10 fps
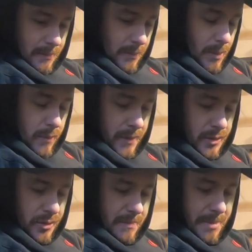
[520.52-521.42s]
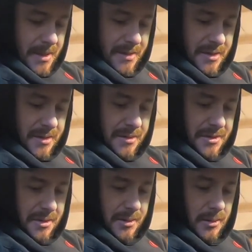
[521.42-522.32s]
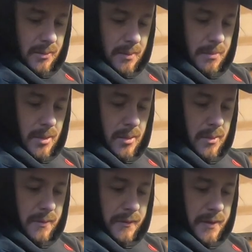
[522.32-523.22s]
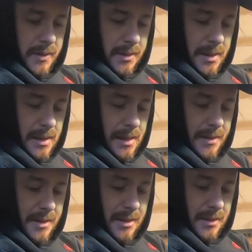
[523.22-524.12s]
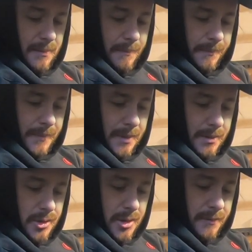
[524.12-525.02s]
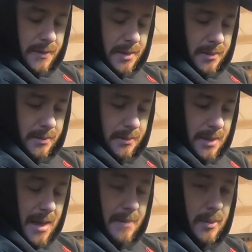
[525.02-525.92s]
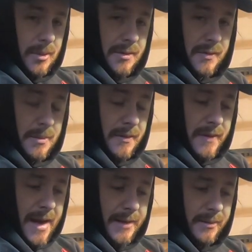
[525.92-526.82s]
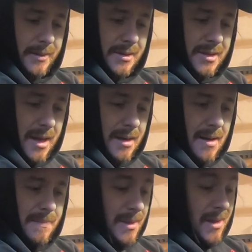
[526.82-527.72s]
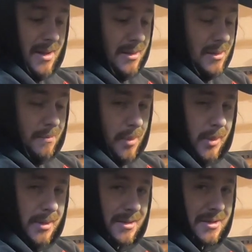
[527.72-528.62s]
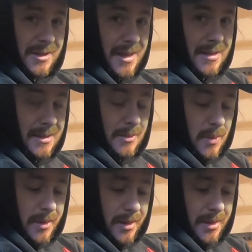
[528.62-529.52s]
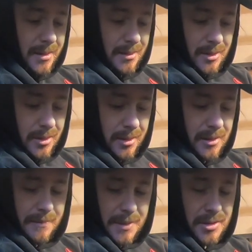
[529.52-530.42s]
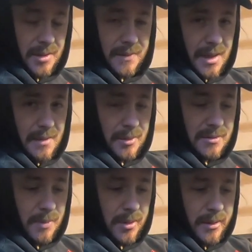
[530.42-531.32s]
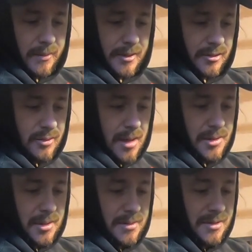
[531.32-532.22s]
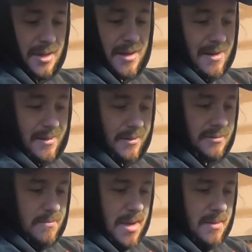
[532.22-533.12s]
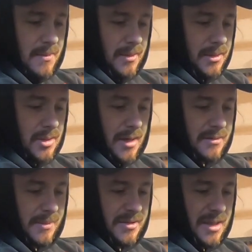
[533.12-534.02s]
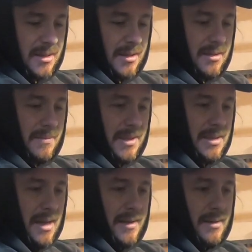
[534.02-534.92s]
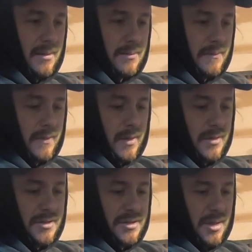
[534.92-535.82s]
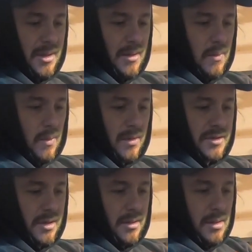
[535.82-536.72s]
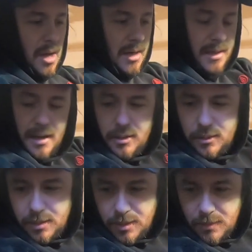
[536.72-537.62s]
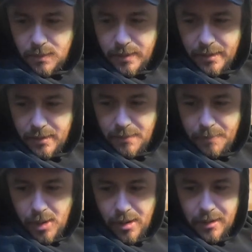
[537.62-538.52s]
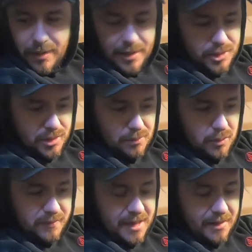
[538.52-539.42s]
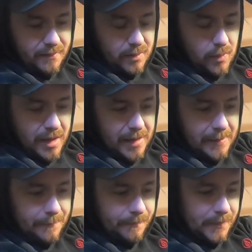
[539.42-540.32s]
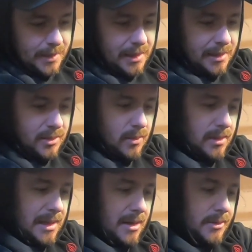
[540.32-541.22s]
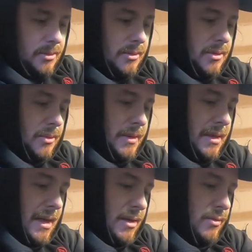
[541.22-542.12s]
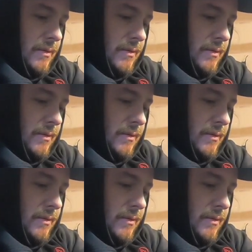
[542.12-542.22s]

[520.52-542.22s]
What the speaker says: remove your trim pieces, you remove the shift cables from the factory setup, you bolt the CAE one in, you hook up the shift cables per their instructions. There's minimal adjustments that need to be done. The reverse works on a lockout where a bar actually moves out of the way to allow you to engage